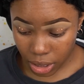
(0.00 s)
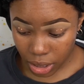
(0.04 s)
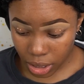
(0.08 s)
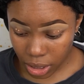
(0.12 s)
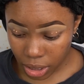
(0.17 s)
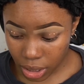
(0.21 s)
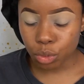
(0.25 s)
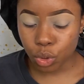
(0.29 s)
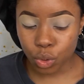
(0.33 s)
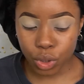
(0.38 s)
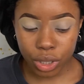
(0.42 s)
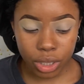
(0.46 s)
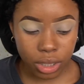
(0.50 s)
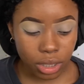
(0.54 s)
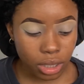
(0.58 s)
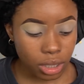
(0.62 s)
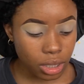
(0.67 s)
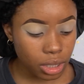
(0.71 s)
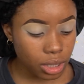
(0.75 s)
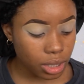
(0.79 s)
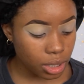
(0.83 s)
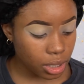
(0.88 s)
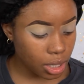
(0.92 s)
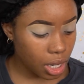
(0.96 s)
I'm going to
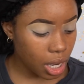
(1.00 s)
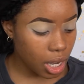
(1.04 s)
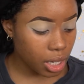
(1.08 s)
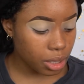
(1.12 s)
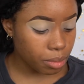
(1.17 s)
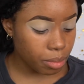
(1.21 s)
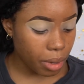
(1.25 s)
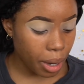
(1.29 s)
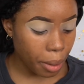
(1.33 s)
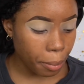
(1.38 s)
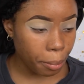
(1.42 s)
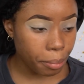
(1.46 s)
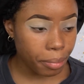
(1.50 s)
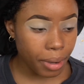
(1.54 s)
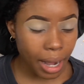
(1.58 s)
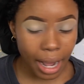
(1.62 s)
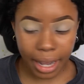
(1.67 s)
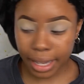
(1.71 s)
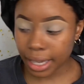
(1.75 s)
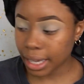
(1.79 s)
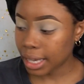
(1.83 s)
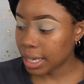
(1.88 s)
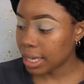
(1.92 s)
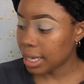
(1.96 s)
start by
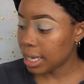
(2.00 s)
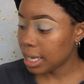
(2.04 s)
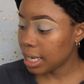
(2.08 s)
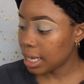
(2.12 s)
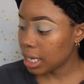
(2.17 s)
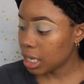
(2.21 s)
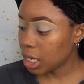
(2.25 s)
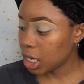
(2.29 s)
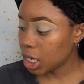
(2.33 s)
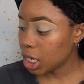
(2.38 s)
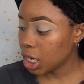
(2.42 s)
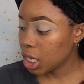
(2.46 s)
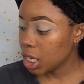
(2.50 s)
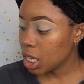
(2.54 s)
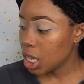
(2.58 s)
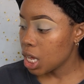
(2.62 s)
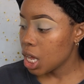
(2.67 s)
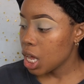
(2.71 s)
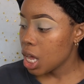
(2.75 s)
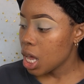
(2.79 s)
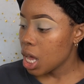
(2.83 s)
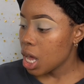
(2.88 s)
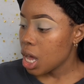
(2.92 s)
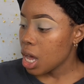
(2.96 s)
packing in
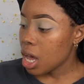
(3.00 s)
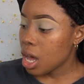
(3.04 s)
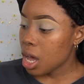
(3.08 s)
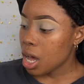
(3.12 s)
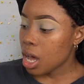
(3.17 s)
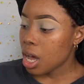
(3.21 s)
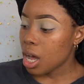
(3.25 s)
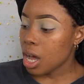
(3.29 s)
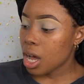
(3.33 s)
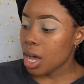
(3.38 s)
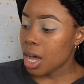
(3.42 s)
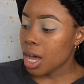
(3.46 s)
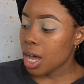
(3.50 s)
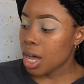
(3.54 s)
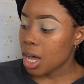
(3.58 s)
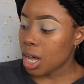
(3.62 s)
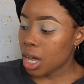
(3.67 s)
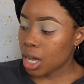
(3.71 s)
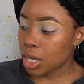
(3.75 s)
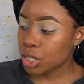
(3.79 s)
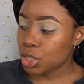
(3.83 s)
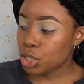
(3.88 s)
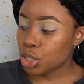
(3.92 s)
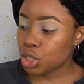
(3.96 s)

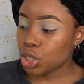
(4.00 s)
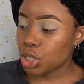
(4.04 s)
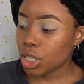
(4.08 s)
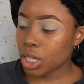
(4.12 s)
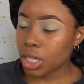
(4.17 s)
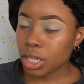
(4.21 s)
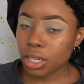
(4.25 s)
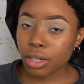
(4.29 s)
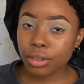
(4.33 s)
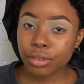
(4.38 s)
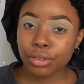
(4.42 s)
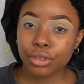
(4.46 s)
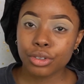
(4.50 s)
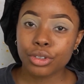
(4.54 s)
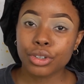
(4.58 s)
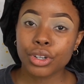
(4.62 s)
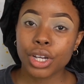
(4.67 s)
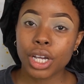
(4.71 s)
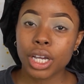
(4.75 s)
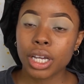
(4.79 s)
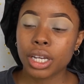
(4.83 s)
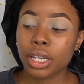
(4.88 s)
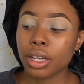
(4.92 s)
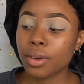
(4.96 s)
a shade of
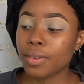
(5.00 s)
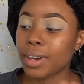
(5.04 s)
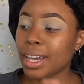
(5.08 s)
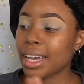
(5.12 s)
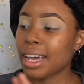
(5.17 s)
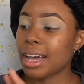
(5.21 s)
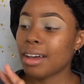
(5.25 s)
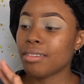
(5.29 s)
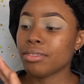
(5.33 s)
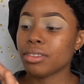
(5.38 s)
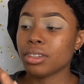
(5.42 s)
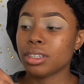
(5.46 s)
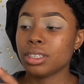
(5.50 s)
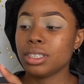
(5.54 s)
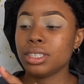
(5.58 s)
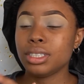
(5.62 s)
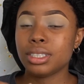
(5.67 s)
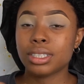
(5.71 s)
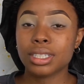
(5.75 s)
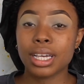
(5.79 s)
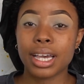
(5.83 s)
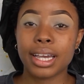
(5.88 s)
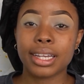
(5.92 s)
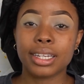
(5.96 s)
green. Now I have not
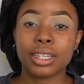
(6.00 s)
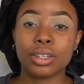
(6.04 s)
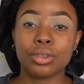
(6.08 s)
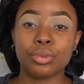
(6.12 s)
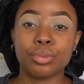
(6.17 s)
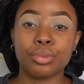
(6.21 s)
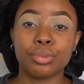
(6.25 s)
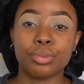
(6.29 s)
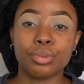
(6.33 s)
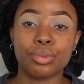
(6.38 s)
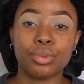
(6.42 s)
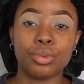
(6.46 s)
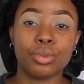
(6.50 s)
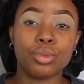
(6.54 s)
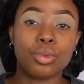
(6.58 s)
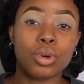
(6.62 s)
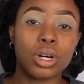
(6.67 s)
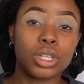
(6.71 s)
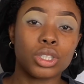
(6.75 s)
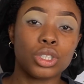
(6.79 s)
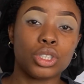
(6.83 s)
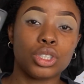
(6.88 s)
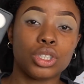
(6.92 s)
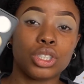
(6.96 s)
decided
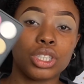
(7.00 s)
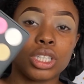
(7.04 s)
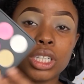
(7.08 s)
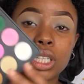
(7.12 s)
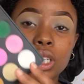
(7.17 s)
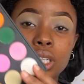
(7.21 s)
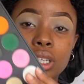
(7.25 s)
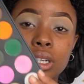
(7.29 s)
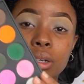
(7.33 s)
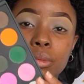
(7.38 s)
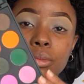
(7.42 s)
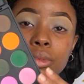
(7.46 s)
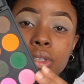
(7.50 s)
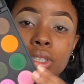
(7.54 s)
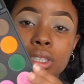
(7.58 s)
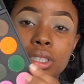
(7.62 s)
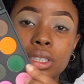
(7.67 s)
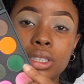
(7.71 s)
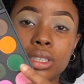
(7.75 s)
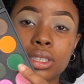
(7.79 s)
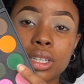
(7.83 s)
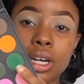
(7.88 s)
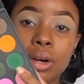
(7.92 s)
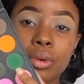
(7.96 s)
what shade I'm gonna
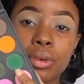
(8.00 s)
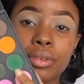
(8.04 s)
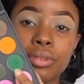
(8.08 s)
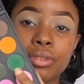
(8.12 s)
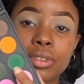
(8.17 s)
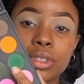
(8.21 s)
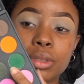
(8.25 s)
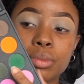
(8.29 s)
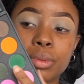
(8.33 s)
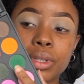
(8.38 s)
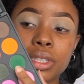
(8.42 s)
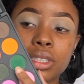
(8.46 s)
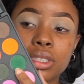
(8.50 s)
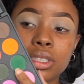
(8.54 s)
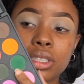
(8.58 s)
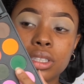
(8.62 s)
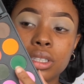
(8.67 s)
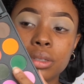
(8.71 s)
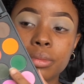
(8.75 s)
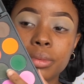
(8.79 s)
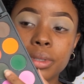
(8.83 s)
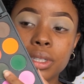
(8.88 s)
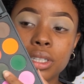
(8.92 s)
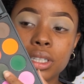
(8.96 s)
start with first, but it's
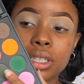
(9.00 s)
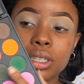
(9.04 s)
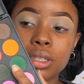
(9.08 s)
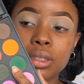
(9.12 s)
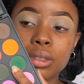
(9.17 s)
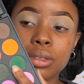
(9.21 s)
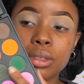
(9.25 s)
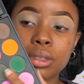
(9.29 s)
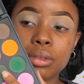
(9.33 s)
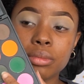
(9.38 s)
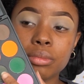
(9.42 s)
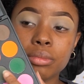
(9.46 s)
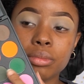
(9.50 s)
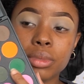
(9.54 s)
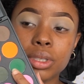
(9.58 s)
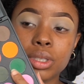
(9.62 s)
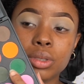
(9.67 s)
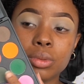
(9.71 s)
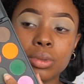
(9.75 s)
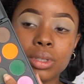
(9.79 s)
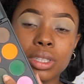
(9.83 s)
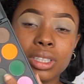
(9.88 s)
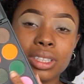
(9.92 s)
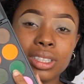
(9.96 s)
gonna be
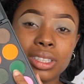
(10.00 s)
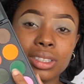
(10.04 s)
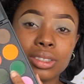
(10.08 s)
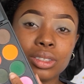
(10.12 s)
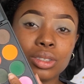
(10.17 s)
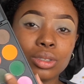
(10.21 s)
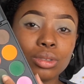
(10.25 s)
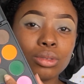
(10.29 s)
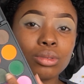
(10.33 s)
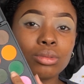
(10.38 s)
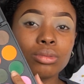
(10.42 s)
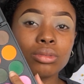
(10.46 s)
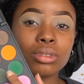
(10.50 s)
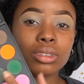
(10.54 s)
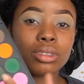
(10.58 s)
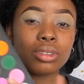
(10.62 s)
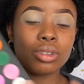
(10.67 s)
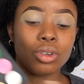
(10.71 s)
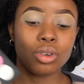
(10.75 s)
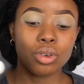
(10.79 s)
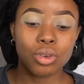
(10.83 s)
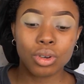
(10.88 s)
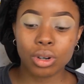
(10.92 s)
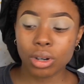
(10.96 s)
between these two,
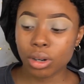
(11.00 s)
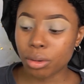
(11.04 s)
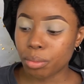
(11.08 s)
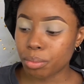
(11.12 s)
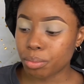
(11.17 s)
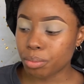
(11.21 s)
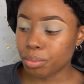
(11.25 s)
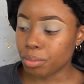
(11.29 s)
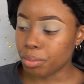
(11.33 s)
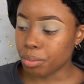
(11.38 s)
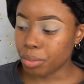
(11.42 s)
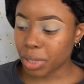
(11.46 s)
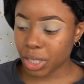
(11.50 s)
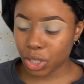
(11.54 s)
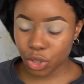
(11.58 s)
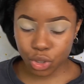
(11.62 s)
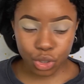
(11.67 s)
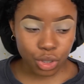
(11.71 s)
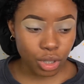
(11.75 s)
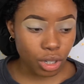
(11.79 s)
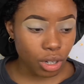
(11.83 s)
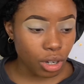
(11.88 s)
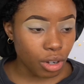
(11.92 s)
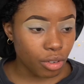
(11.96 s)
or a
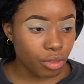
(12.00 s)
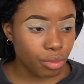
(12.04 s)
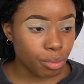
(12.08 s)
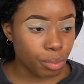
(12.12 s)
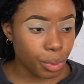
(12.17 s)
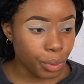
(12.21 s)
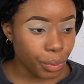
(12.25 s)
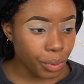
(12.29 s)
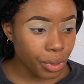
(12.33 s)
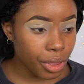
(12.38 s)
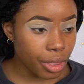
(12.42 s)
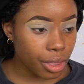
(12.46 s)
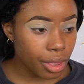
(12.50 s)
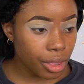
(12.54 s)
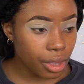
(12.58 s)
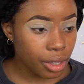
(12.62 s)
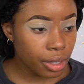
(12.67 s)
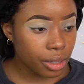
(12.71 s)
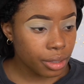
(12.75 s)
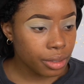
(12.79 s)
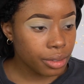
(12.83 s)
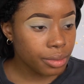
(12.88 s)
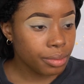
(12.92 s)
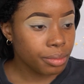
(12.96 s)
mixture of both,
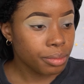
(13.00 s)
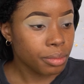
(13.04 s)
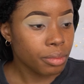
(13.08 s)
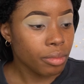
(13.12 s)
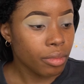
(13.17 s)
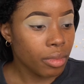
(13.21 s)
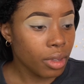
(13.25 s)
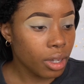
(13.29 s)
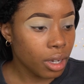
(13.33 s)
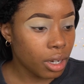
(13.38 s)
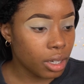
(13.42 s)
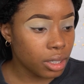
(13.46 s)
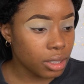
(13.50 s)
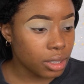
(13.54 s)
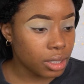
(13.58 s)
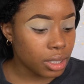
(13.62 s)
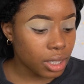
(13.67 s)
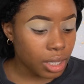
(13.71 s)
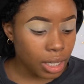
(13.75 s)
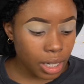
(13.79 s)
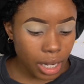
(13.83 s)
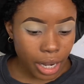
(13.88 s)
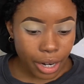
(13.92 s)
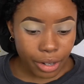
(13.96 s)

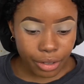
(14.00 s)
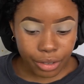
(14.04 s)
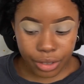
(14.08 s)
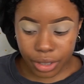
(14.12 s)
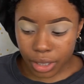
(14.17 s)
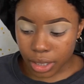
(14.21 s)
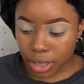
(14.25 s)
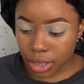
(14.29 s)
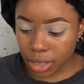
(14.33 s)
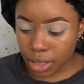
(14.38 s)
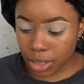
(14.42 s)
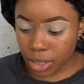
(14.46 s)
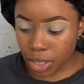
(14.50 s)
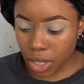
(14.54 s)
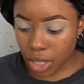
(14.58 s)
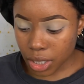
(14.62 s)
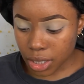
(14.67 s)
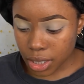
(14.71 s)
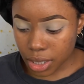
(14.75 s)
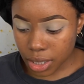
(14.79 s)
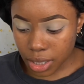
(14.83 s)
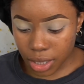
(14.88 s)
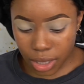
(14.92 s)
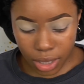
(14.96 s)
until I really start
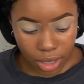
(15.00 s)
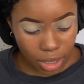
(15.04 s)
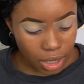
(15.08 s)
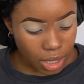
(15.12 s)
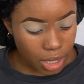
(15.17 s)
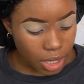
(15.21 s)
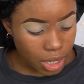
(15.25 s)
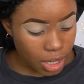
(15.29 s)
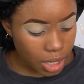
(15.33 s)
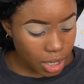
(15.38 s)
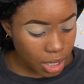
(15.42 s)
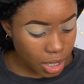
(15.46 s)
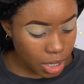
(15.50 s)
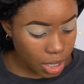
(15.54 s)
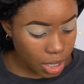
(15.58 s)
to see